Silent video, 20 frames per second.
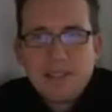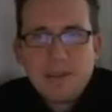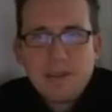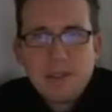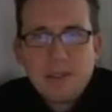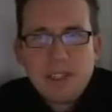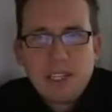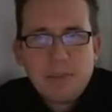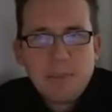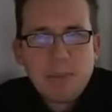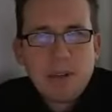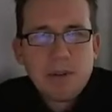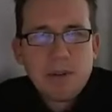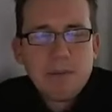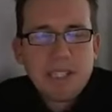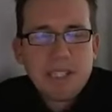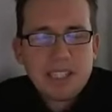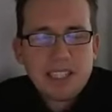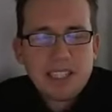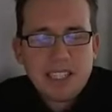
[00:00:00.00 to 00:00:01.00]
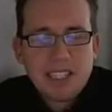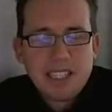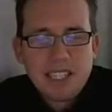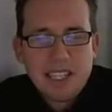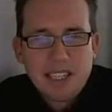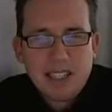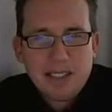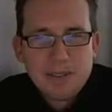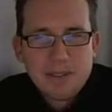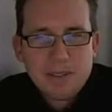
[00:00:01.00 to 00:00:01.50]
live here
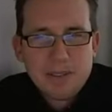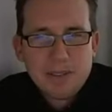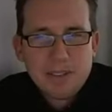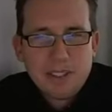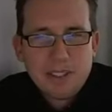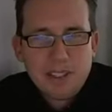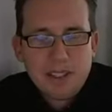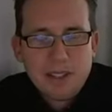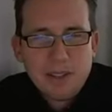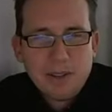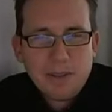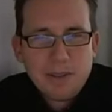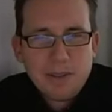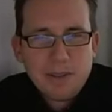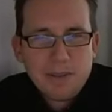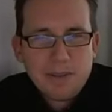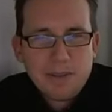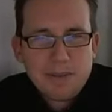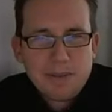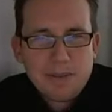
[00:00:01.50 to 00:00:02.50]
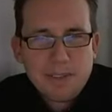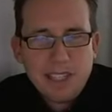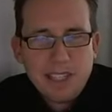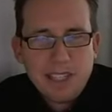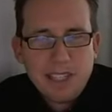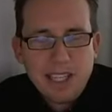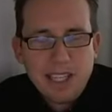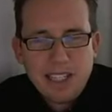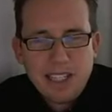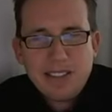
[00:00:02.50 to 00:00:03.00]
permanently now, so
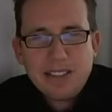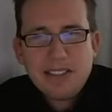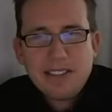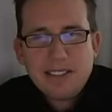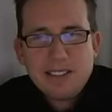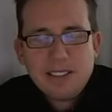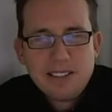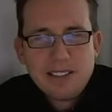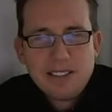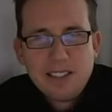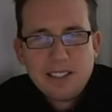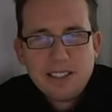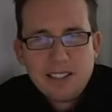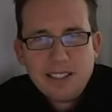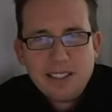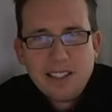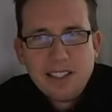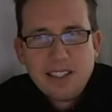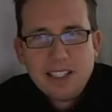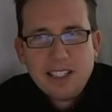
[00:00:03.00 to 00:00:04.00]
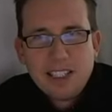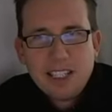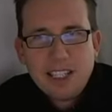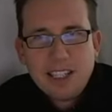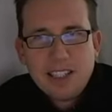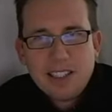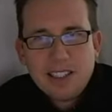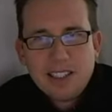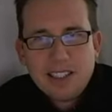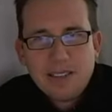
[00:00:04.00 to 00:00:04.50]
right. Yes.
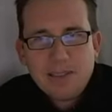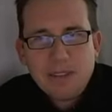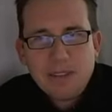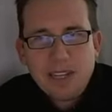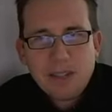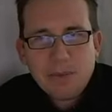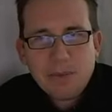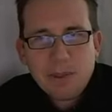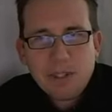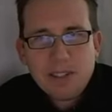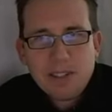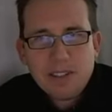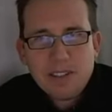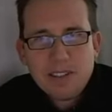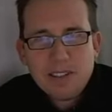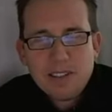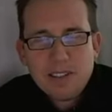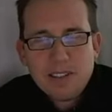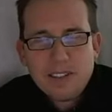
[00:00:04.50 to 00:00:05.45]
Yes. Well, did you